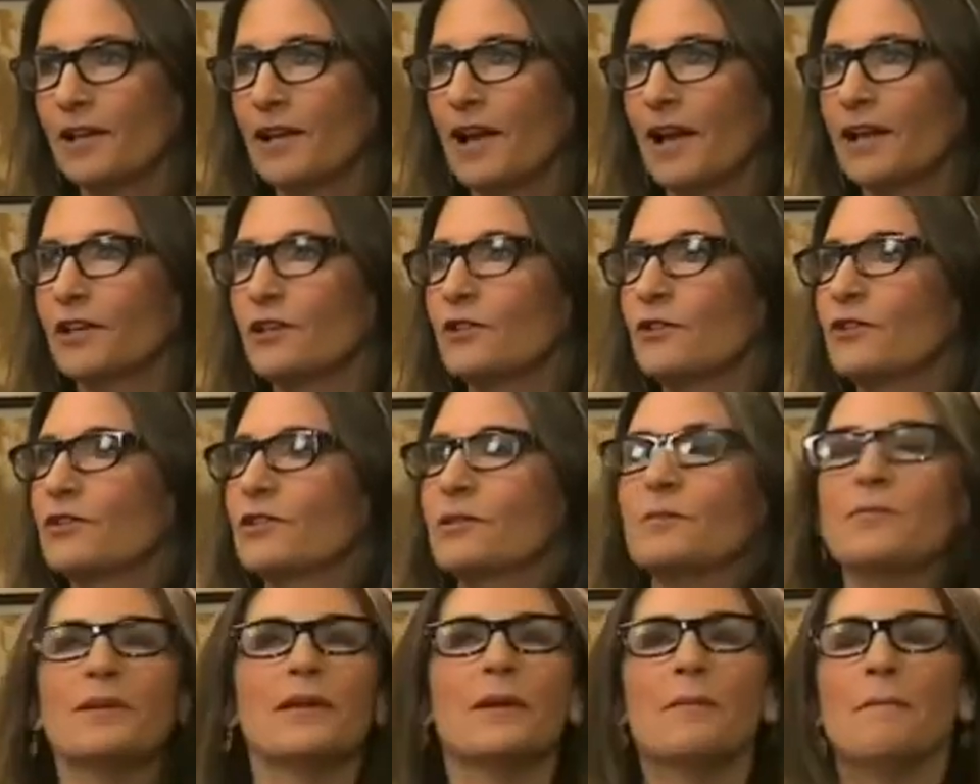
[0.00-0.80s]
I
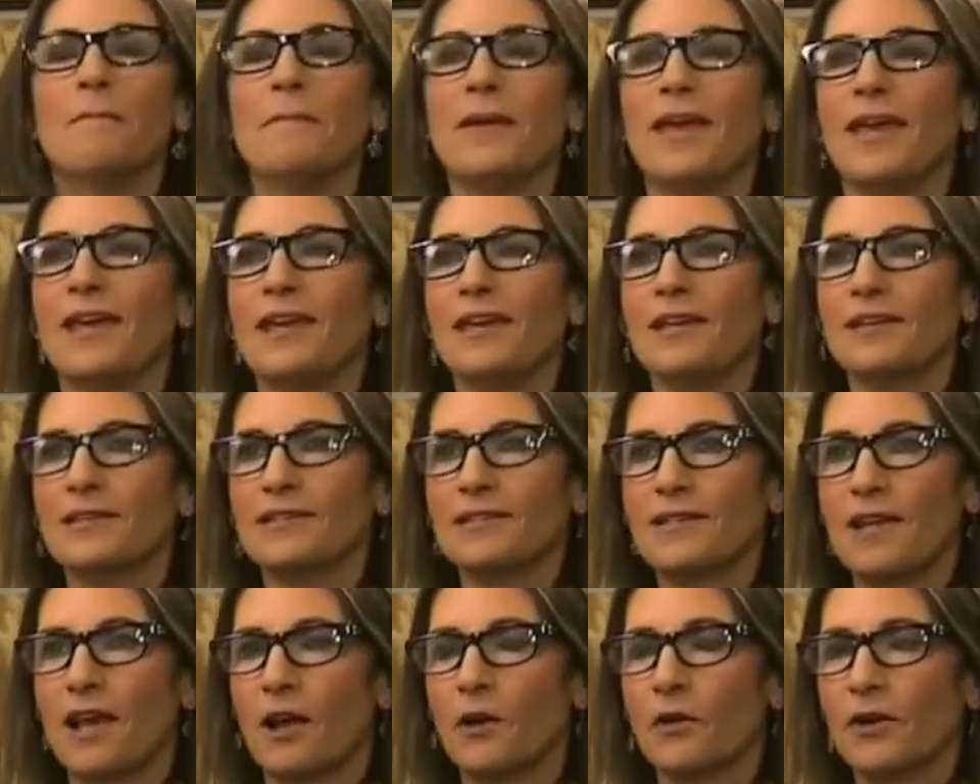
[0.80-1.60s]
used to be
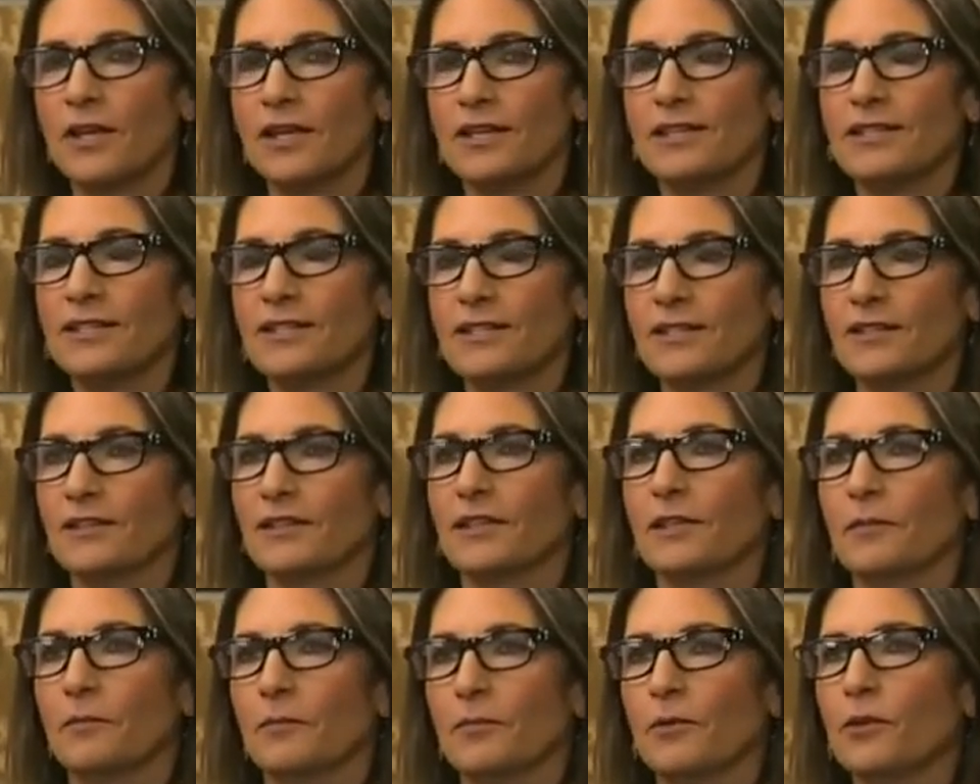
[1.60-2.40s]
amazed how
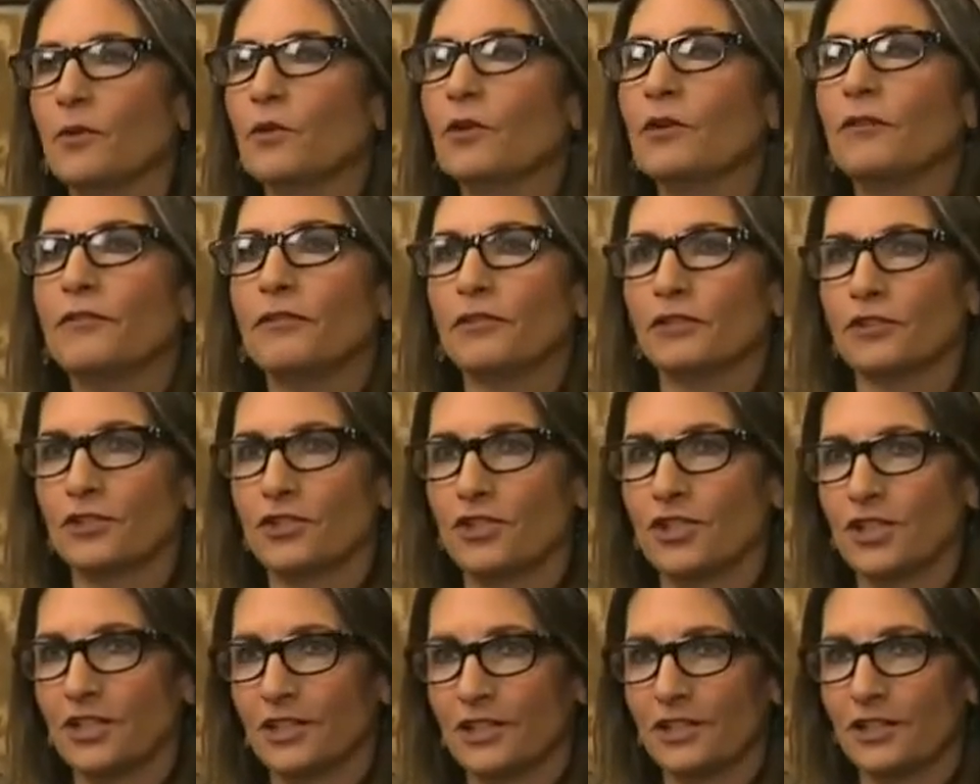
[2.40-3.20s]
instantly beautiful
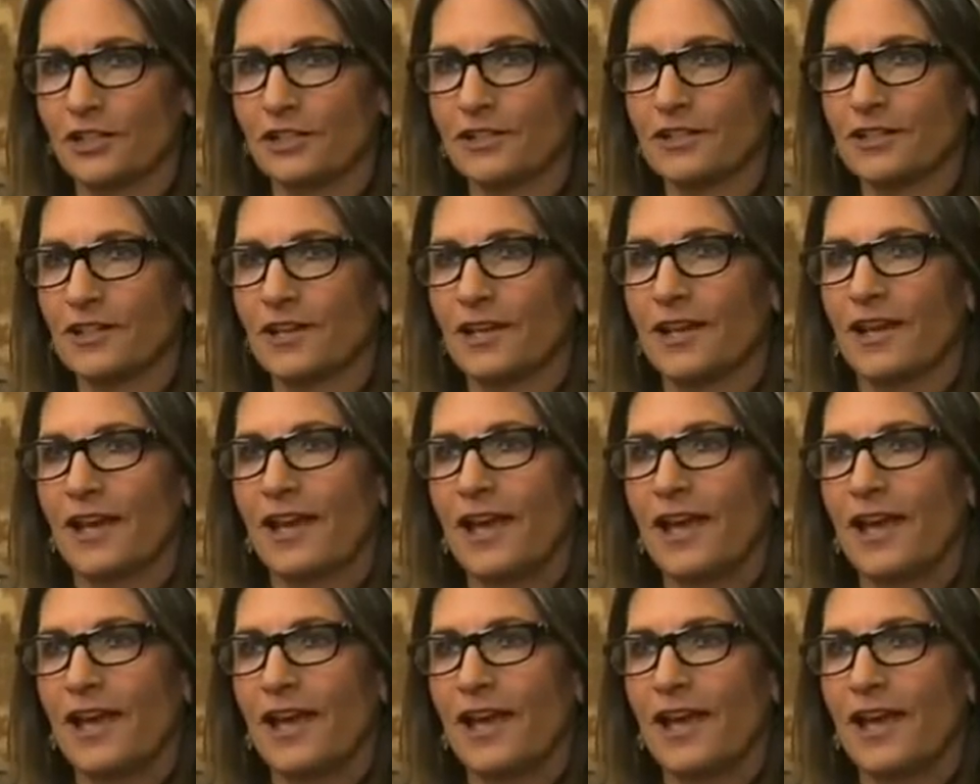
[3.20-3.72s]
she looked.